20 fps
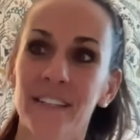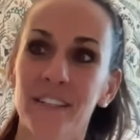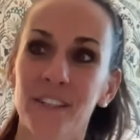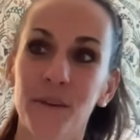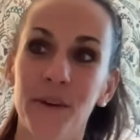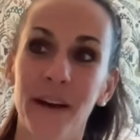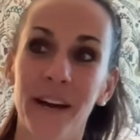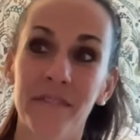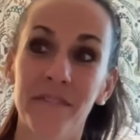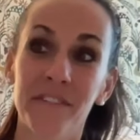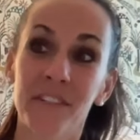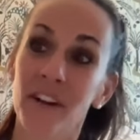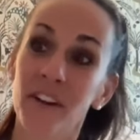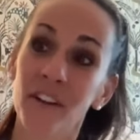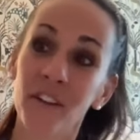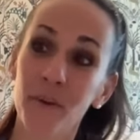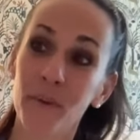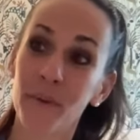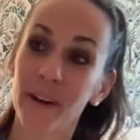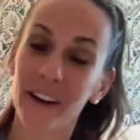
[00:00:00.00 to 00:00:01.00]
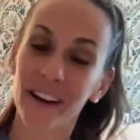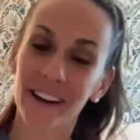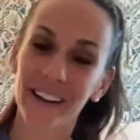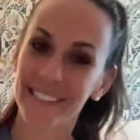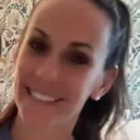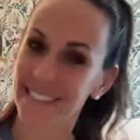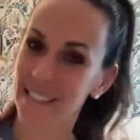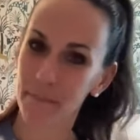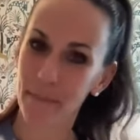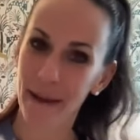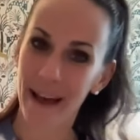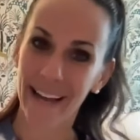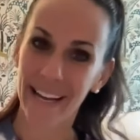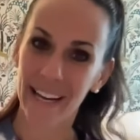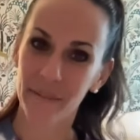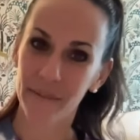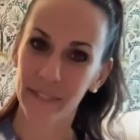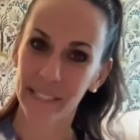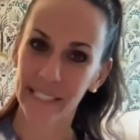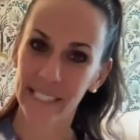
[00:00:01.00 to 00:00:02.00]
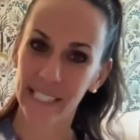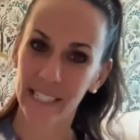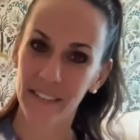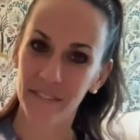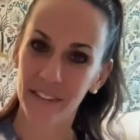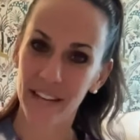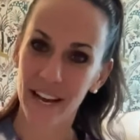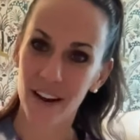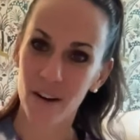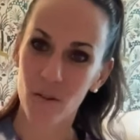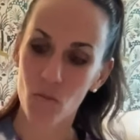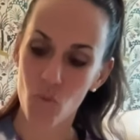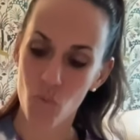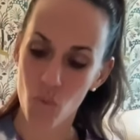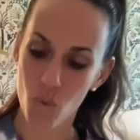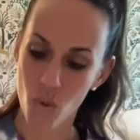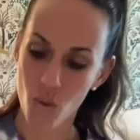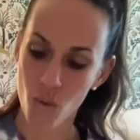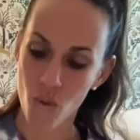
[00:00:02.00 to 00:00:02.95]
You have done all the work. Sit back and receive now.